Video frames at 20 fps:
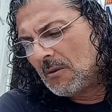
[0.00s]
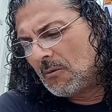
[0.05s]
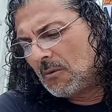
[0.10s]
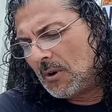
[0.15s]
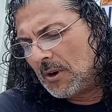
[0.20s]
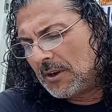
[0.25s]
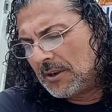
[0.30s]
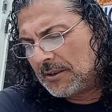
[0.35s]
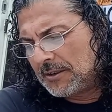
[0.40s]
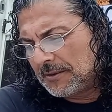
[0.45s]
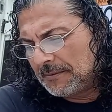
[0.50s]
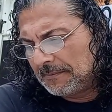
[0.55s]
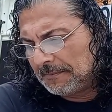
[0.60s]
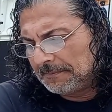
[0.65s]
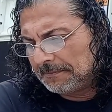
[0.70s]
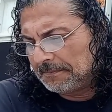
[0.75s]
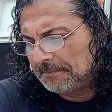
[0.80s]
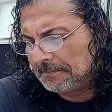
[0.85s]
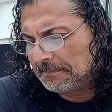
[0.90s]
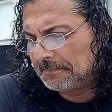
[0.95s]
Warriors,
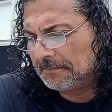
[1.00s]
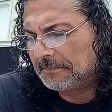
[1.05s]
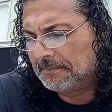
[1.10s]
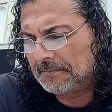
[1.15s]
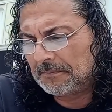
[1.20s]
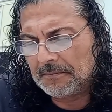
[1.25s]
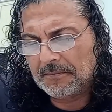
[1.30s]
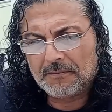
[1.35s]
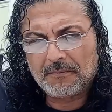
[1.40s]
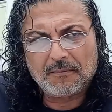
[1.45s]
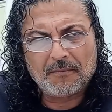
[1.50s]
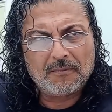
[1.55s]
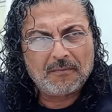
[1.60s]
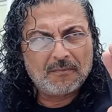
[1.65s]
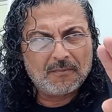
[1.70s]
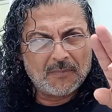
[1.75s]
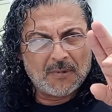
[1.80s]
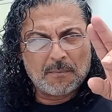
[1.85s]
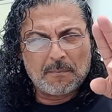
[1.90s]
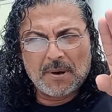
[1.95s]

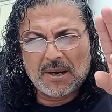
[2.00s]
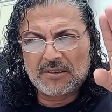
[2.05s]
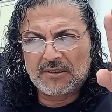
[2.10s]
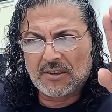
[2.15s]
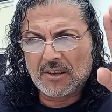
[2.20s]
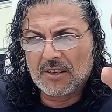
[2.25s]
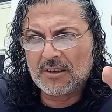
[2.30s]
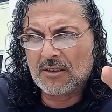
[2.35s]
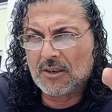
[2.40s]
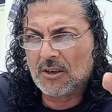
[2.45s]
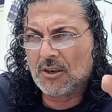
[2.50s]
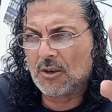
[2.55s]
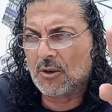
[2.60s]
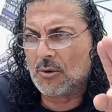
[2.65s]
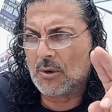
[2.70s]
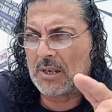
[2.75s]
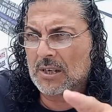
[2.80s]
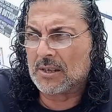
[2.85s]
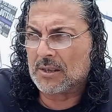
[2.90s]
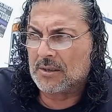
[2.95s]
the best thing to
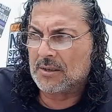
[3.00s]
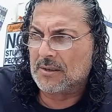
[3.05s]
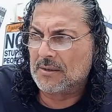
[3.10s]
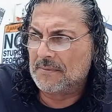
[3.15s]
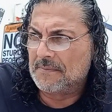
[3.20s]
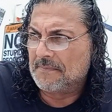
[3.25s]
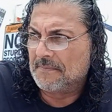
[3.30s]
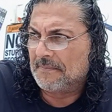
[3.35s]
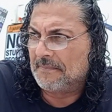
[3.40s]
do is